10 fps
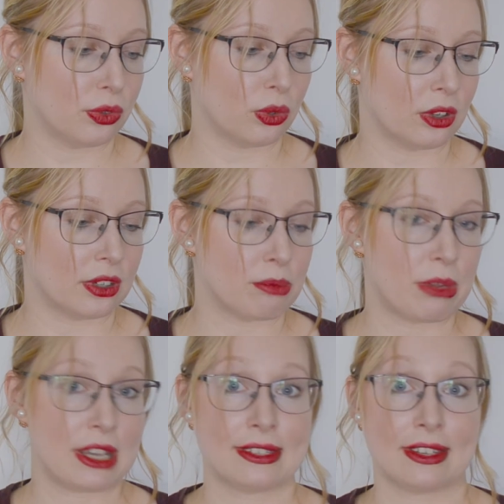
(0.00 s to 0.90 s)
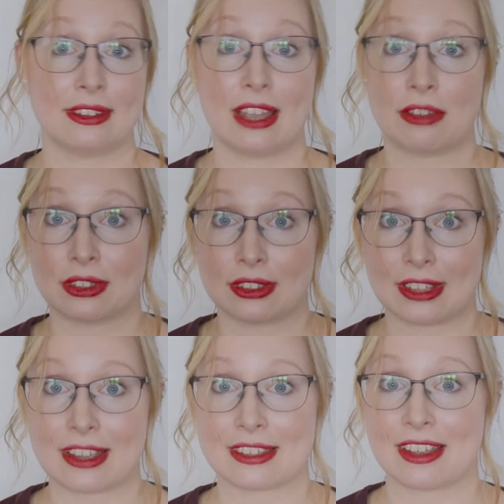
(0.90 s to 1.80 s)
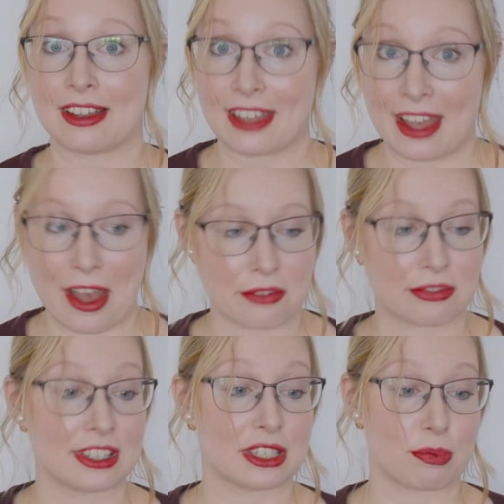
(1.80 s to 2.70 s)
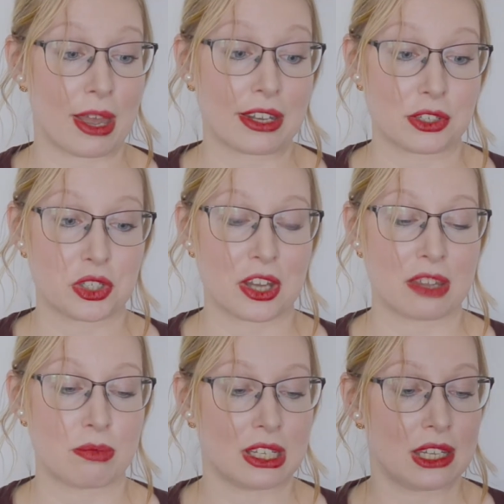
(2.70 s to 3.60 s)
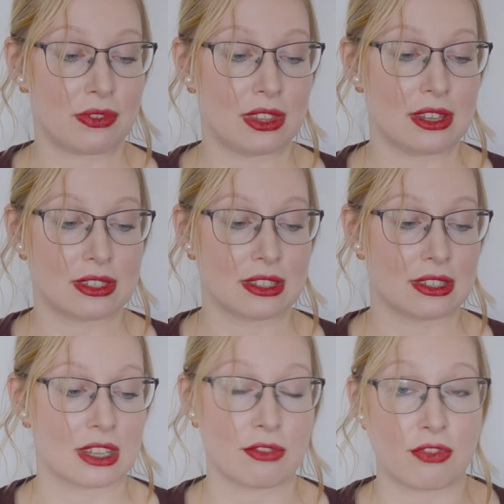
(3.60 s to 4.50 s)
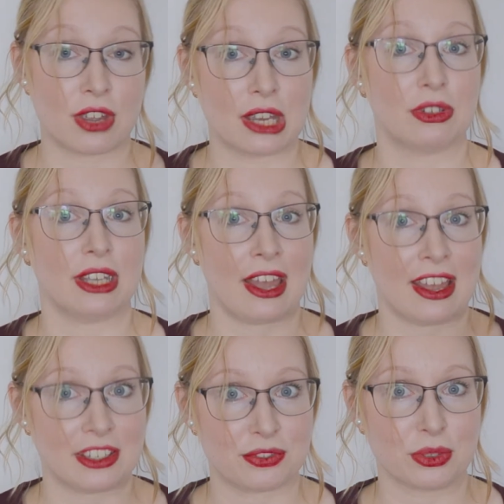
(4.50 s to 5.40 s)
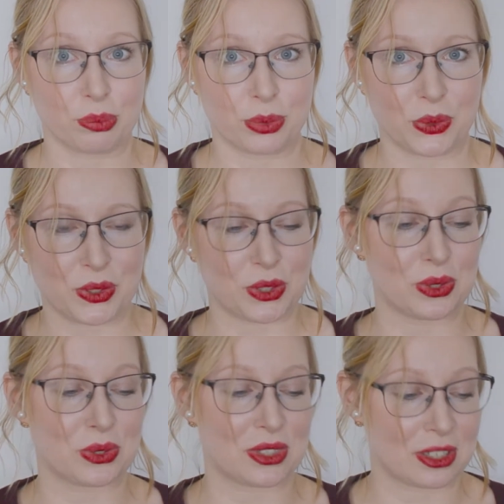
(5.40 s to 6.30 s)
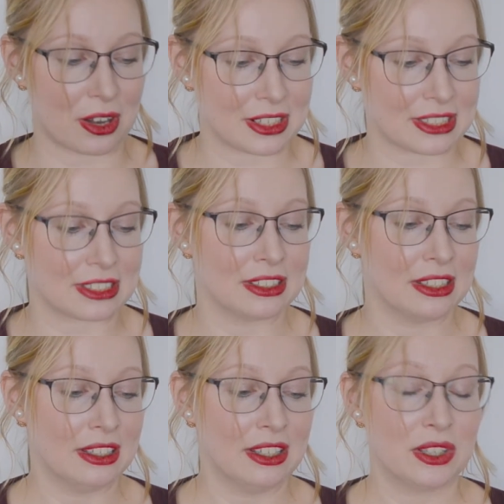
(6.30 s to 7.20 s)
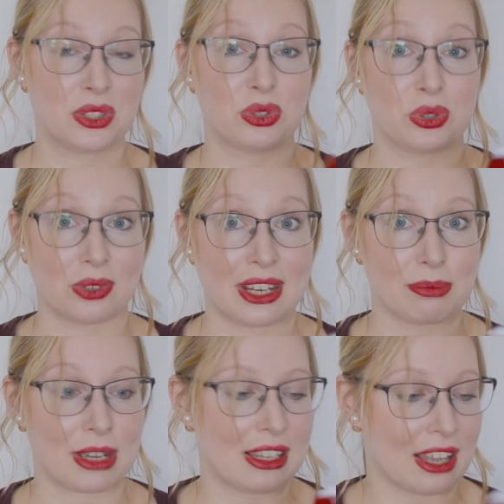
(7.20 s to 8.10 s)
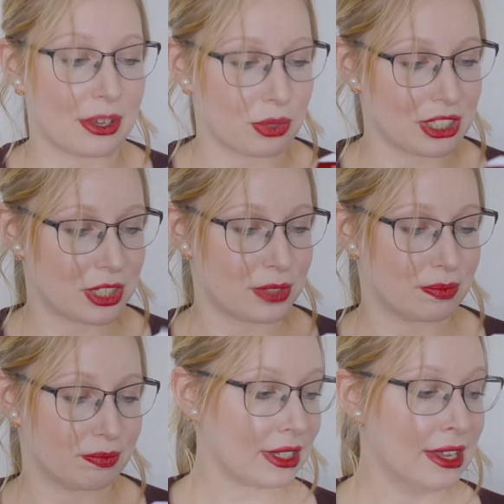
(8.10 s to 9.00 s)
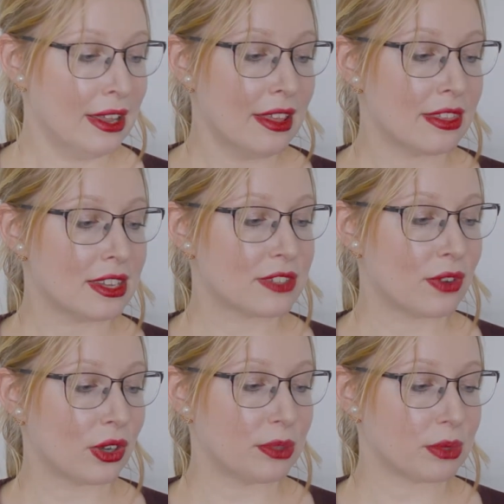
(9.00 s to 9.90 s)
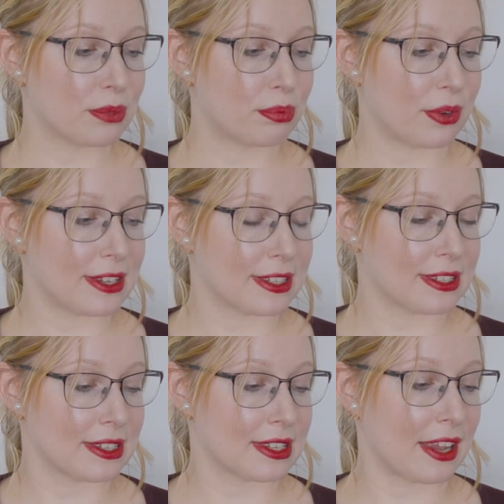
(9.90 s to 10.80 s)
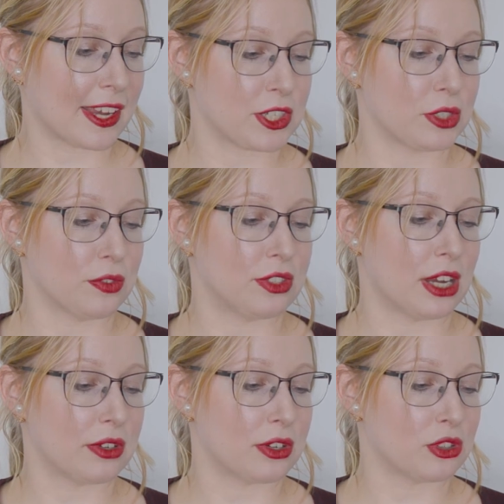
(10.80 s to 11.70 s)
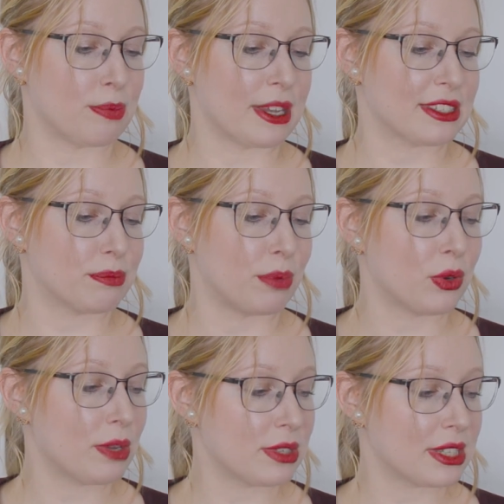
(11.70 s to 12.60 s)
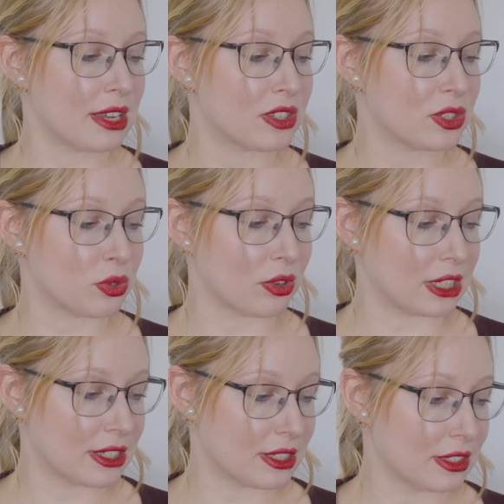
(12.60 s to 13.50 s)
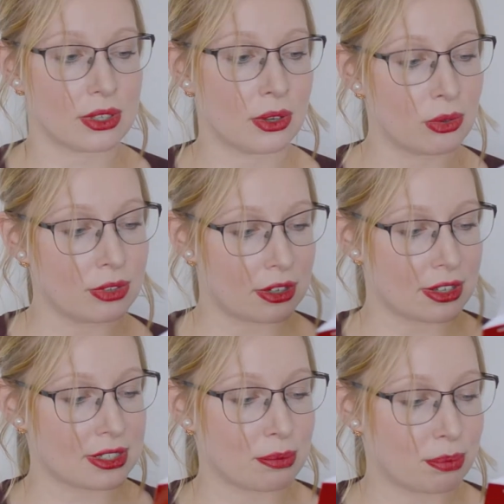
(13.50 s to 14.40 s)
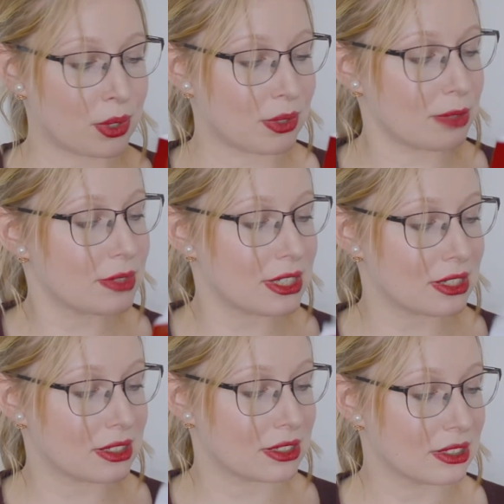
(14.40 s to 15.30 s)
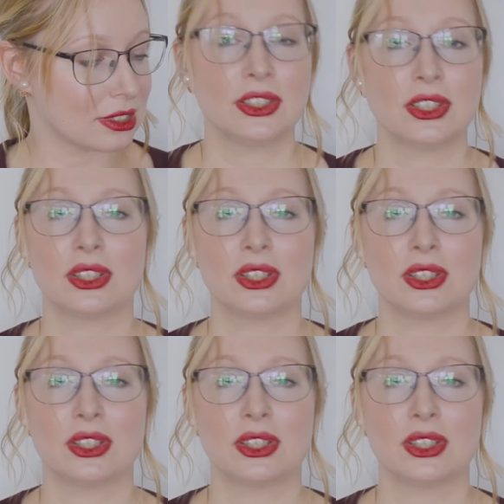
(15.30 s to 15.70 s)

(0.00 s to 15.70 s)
for a basic level as I have in Spanish, I believe this is a very handful book to start to train my language. This volume comprises a selection of Dario's best poems and stories. Oh, there are some poems. You